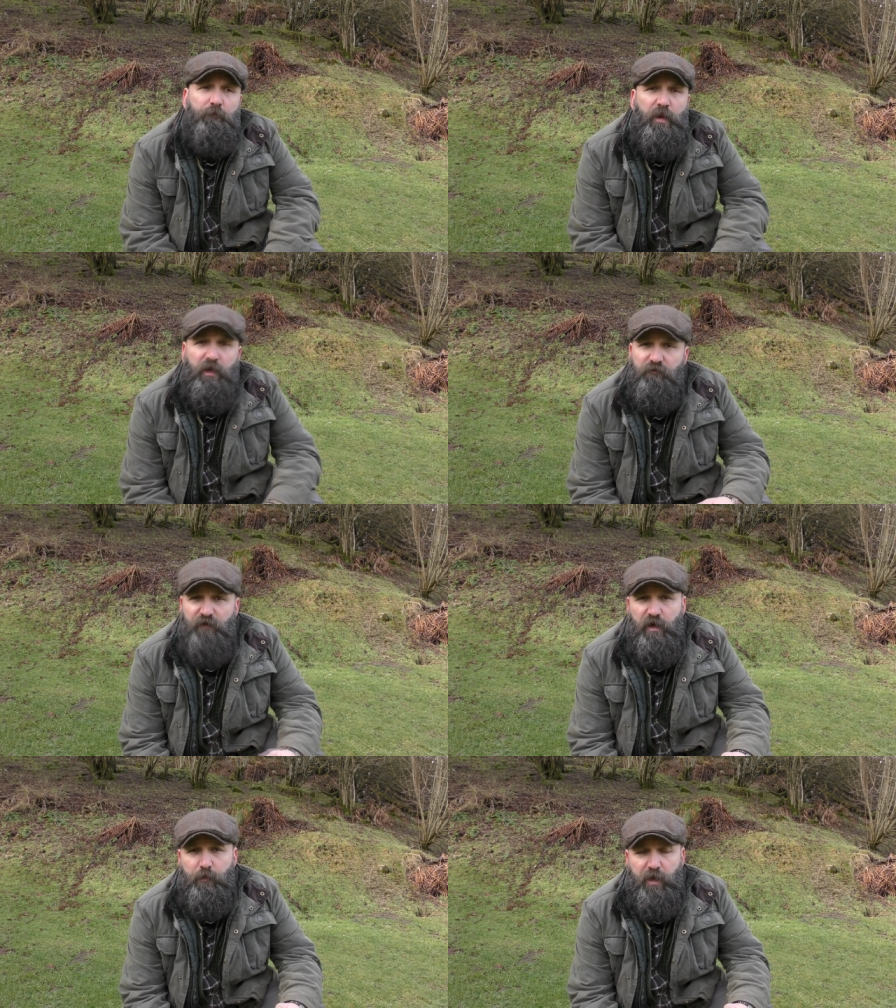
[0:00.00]
making
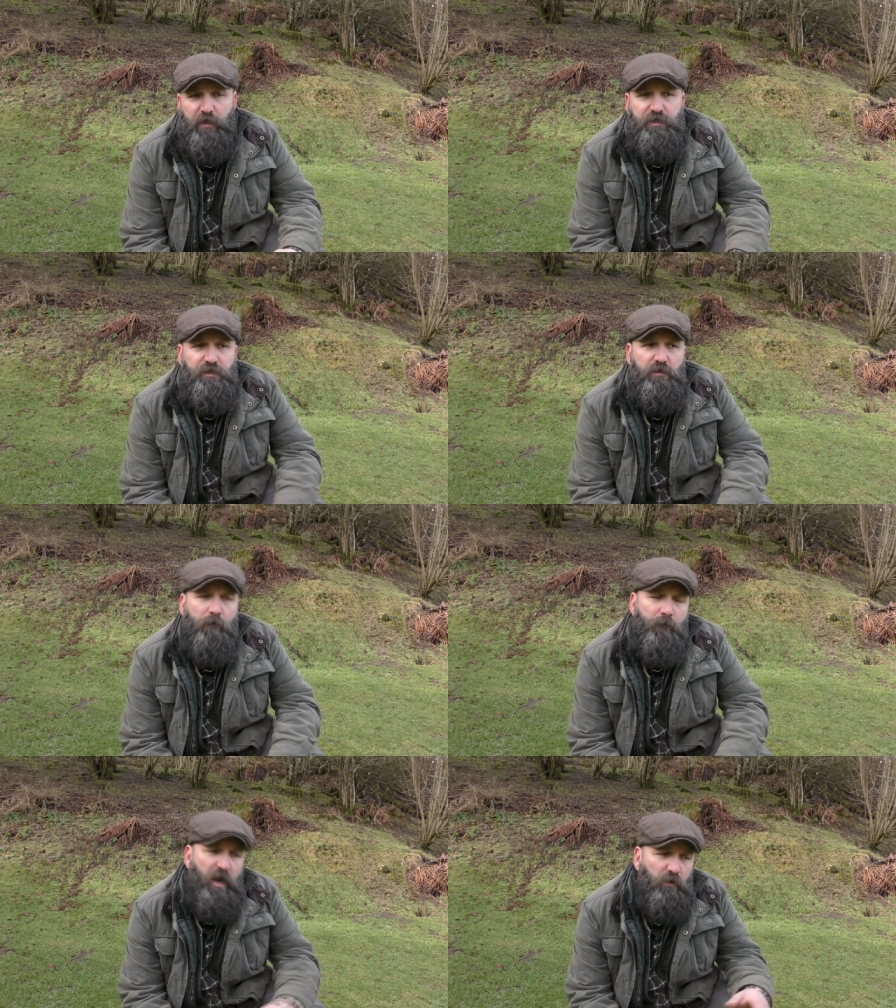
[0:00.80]
fire pits,
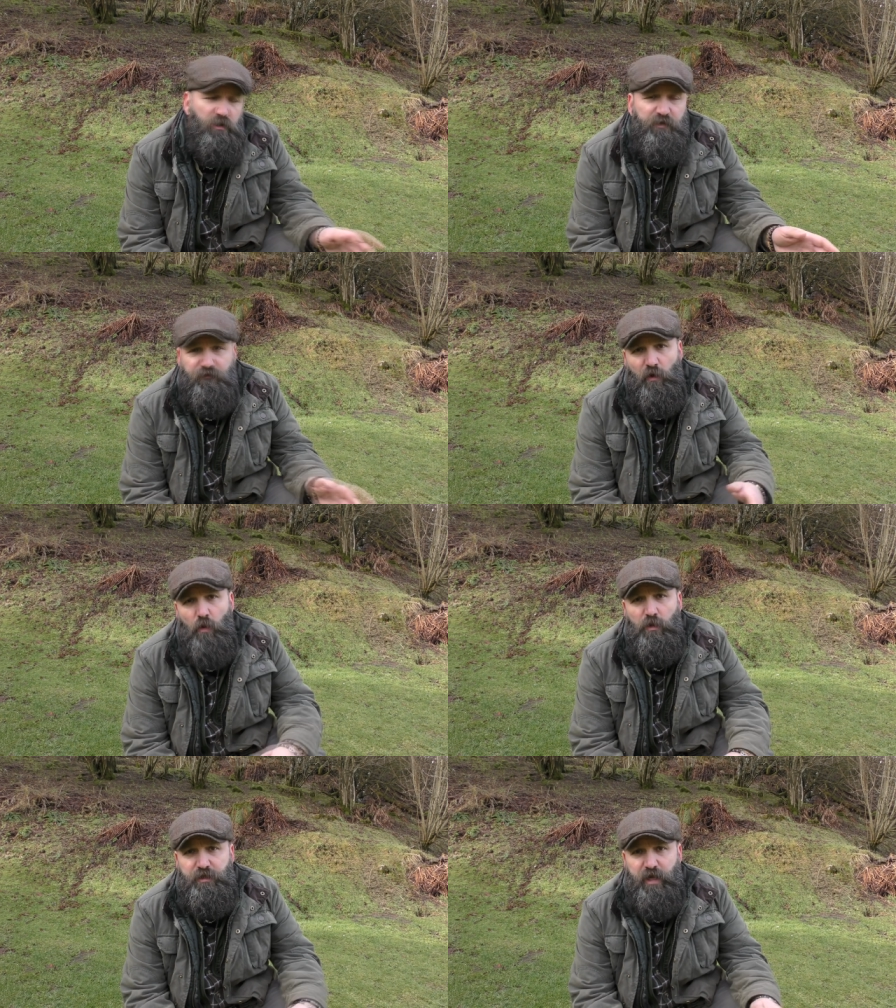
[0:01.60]
backwards and
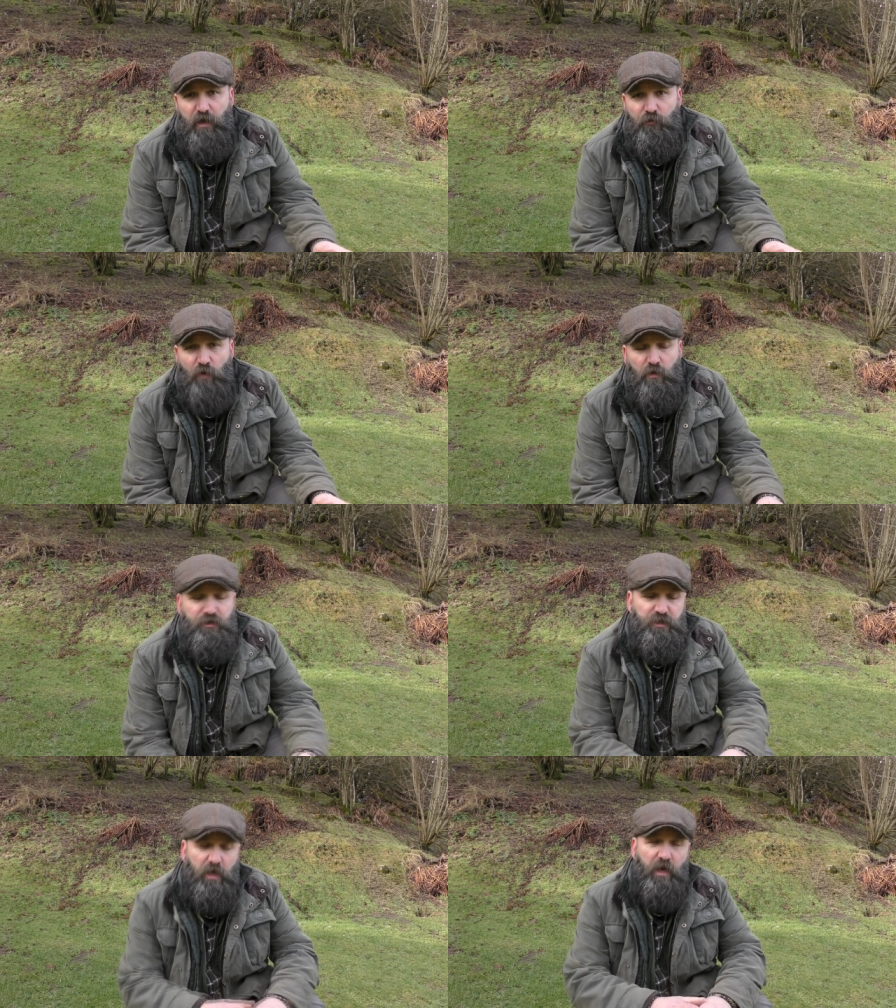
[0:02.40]
forwards, getting
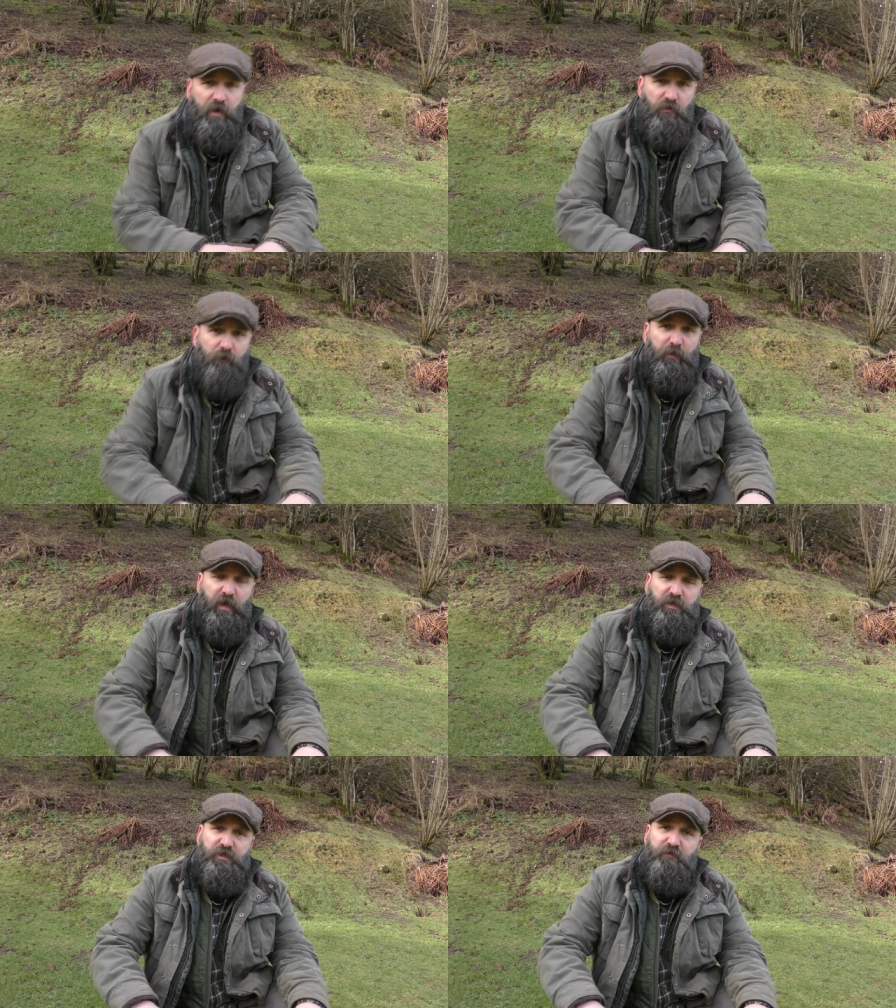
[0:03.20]
rocks to line up the
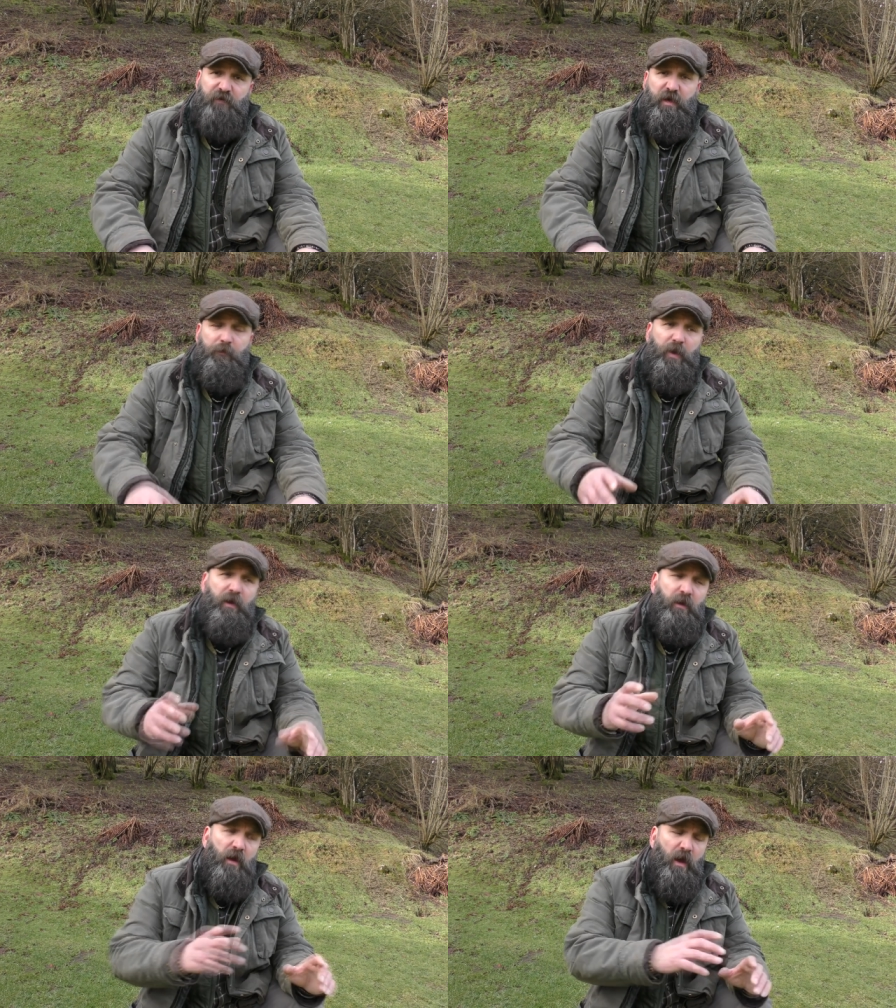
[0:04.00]
base of the fire pit
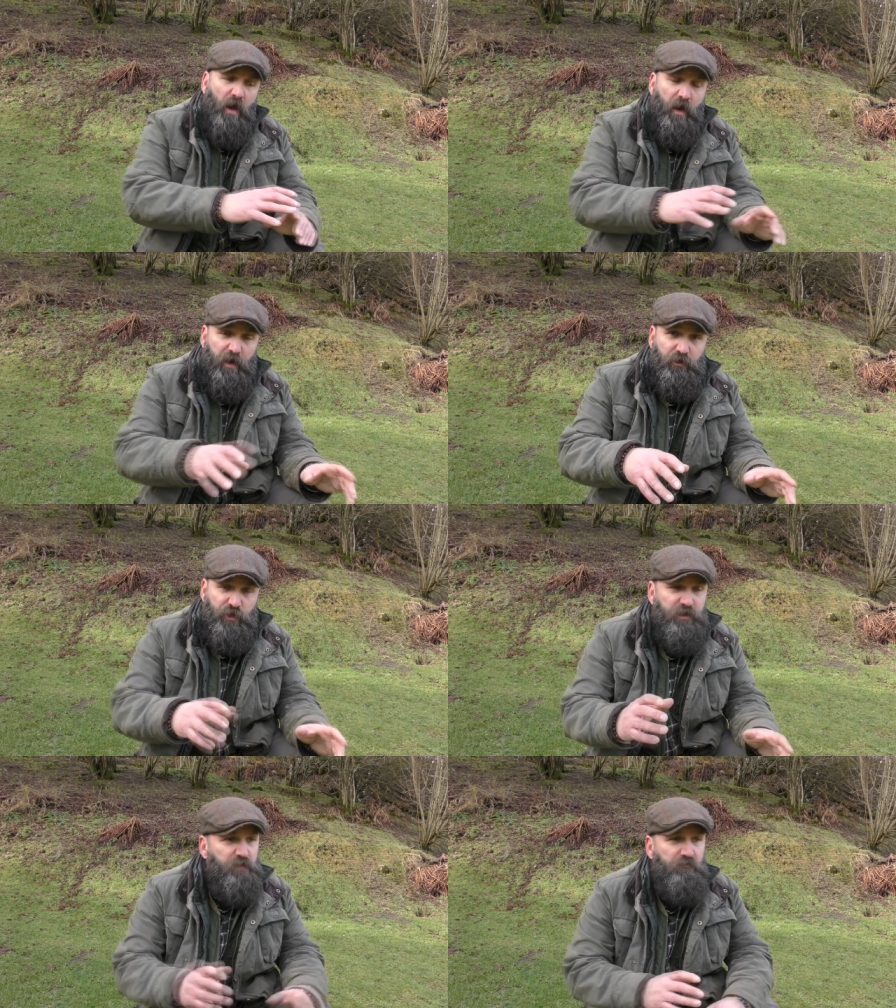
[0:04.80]
and edge
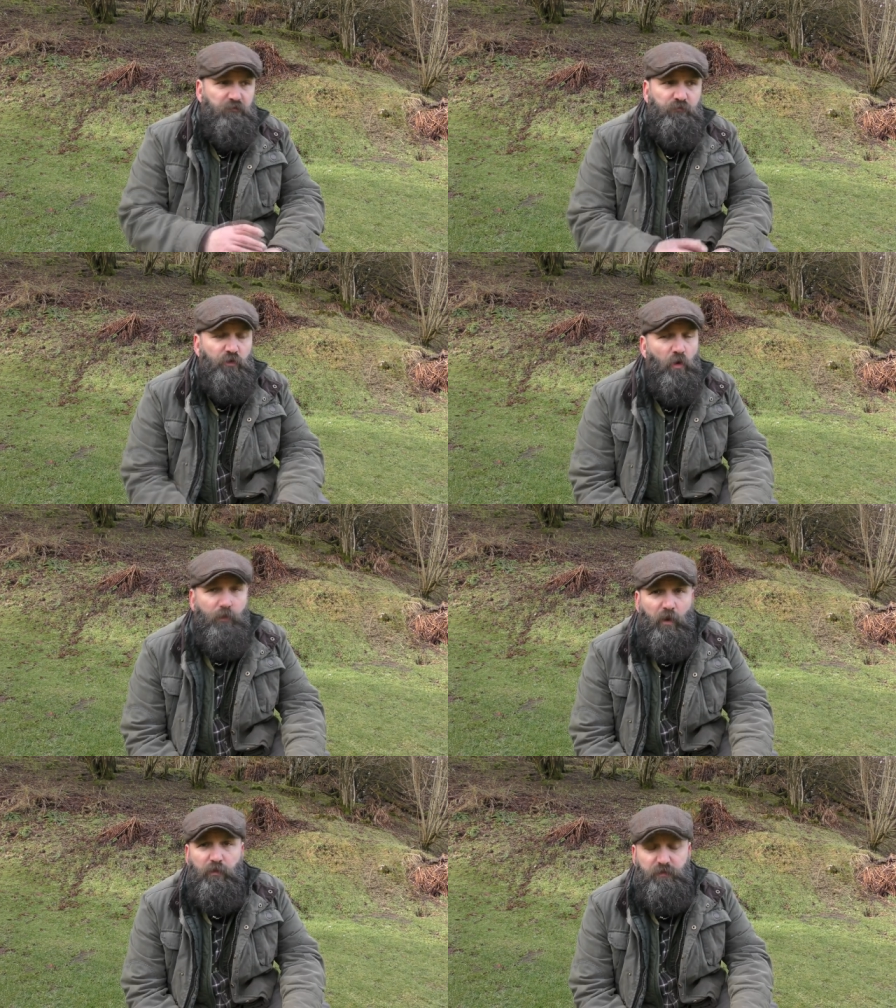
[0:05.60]
it, no
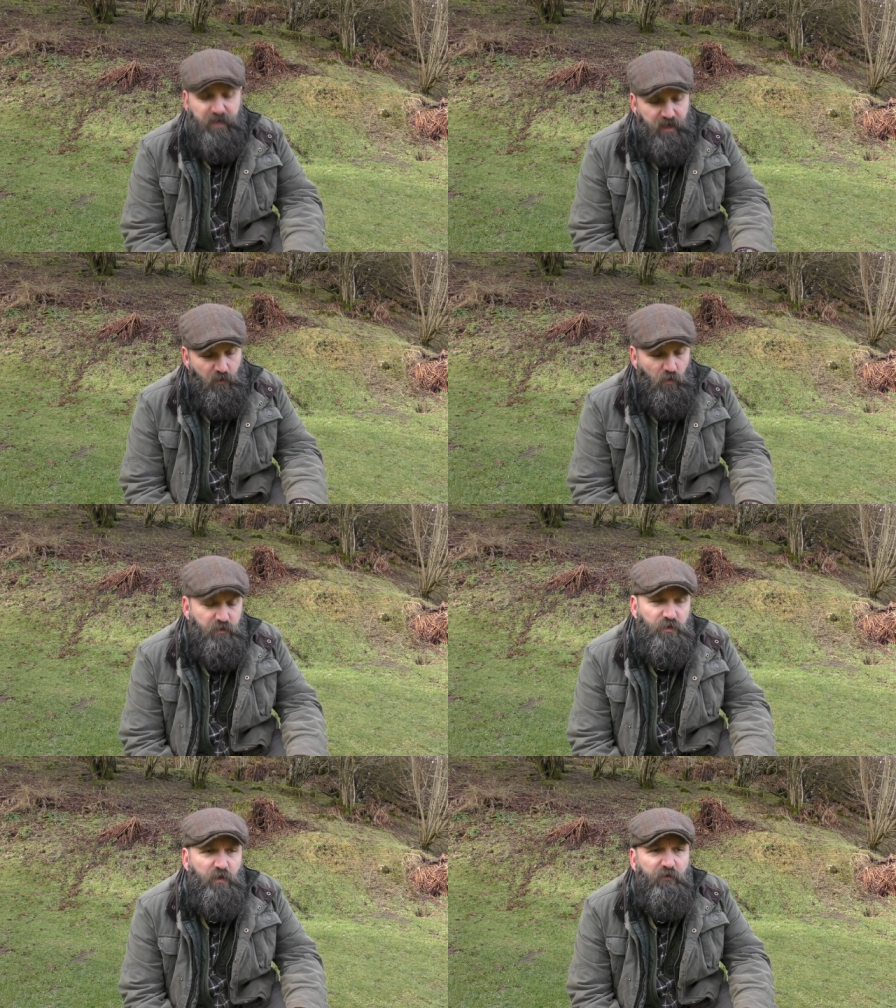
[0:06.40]
problems again
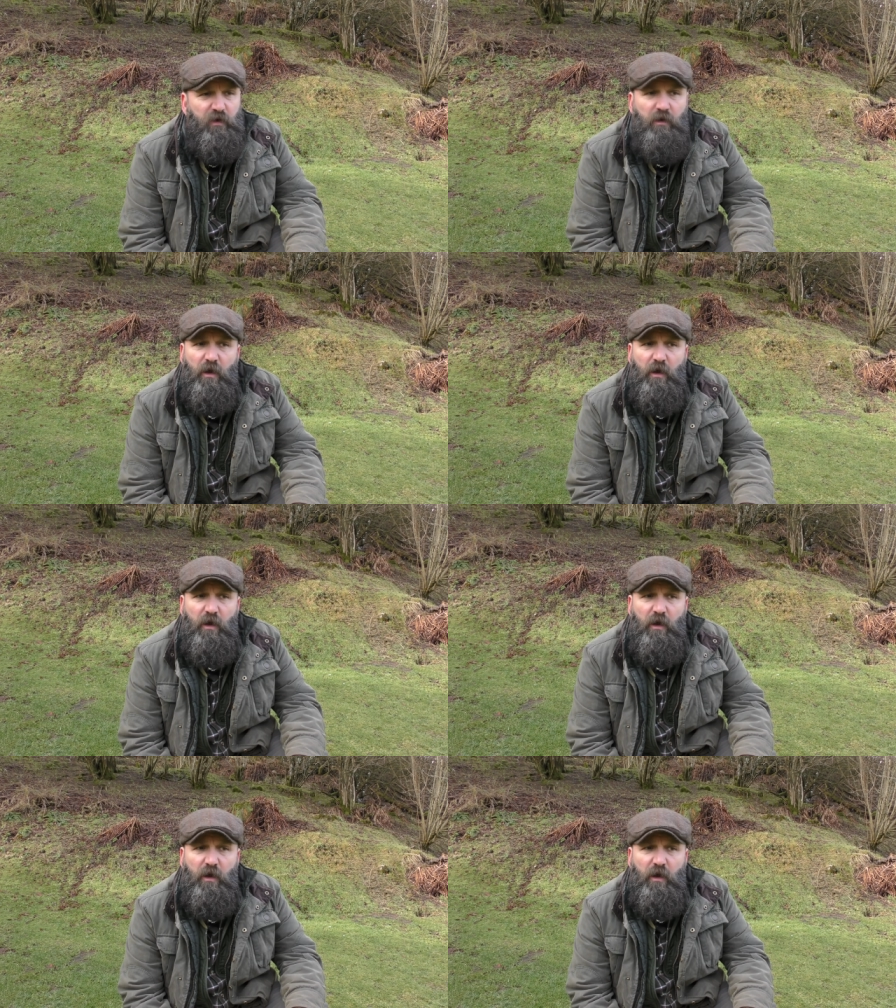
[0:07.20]
whatsoever.